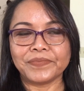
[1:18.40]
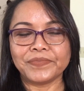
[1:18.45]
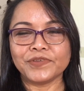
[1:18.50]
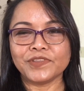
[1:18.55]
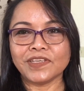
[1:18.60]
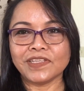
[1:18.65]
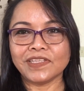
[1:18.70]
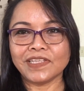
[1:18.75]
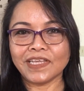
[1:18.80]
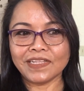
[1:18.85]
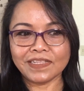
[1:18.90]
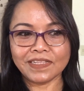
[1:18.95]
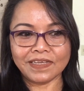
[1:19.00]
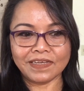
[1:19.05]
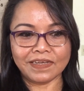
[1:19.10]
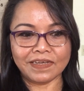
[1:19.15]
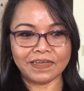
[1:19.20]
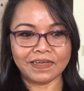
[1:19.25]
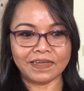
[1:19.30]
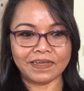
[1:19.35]
put it in
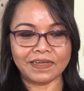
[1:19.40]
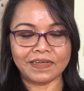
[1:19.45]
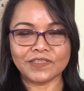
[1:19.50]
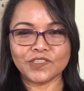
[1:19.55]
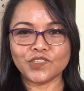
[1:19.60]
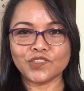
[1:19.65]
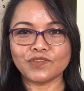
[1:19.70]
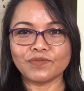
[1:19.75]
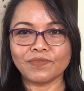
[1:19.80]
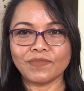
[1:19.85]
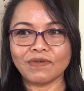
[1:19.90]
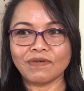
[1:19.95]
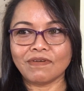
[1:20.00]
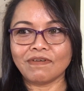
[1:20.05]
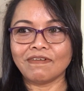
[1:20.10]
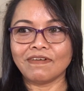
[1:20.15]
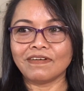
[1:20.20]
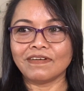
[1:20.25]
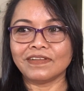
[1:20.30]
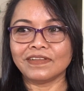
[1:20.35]
the
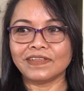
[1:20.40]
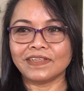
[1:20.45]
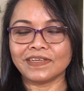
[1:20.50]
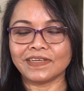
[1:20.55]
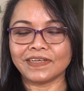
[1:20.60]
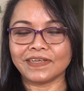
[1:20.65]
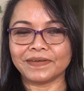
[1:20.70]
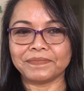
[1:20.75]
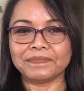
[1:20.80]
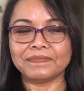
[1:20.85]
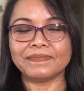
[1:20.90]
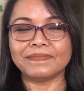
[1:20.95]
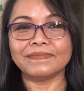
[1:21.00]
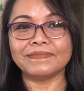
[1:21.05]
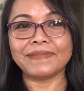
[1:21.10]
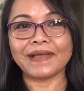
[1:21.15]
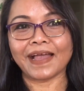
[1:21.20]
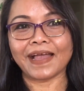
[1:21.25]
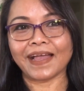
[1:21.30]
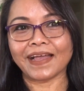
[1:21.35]
small
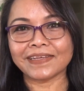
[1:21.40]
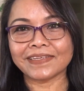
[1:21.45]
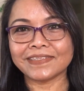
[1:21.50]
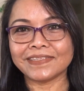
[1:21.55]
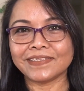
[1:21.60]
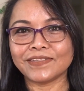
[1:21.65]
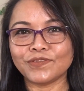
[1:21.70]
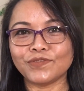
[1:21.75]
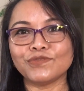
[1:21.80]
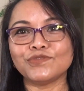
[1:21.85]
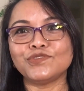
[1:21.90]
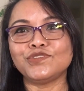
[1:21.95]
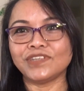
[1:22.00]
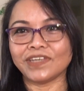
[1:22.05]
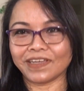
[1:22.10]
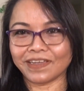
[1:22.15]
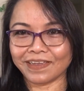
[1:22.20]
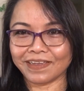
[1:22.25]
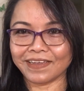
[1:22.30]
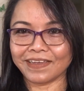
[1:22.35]
bags to
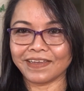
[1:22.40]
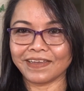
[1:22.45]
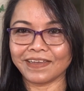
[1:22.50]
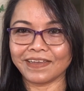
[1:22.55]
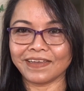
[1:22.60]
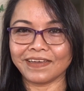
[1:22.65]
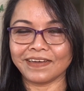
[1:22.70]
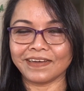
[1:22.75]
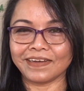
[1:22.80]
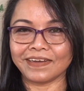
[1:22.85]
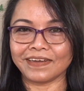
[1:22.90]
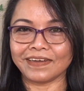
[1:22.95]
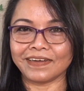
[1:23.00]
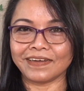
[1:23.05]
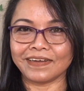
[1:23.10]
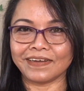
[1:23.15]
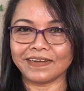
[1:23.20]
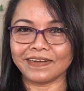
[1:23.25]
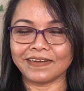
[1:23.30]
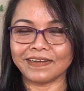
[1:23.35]
check
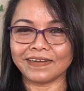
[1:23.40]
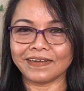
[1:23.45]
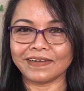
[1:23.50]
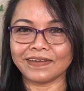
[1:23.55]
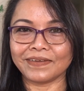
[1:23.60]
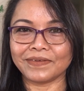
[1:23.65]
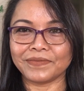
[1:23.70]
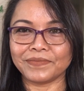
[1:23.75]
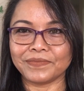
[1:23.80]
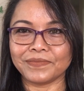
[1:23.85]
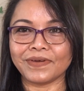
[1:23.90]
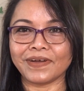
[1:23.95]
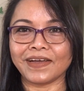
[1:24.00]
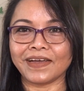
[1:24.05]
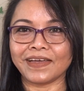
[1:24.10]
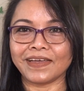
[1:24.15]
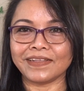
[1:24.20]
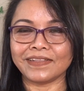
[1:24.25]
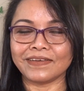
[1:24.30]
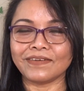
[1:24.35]

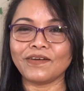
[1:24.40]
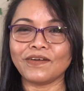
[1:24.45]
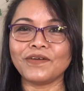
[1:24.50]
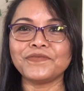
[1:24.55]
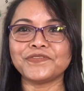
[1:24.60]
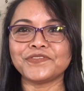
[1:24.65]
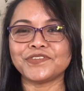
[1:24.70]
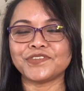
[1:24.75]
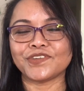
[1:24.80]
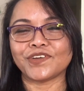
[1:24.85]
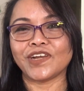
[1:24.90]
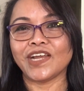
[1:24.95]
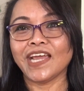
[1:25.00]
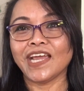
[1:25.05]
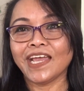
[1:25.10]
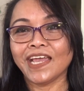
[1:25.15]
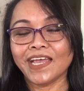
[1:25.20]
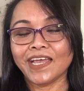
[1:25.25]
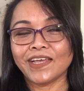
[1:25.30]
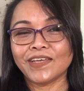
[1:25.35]
by the officer.
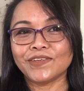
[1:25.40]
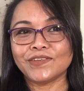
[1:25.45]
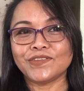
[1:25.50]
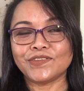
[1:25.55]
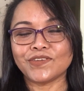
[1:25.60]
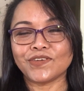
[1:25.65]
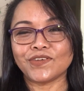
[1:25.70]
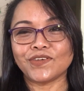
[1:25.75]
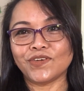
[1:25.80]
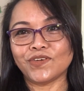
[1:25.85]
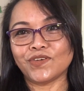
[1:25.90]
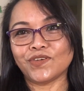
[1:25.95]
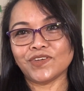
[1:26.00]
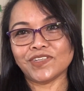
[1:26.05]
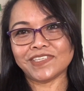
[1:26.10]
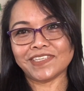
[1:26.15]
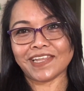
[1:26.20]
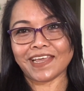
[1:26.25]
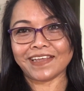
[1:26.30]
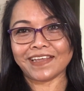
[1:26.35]
So
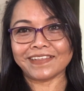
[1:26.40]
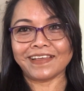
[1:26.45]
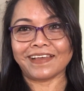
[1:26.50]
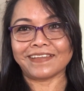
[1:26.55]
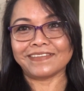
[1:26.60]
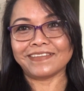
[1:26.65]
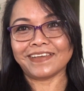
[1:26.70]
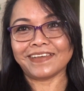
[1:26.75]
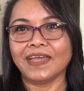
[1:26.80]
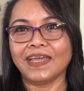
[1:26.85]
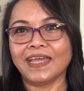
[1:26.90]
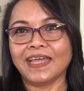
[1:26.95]
it's like that.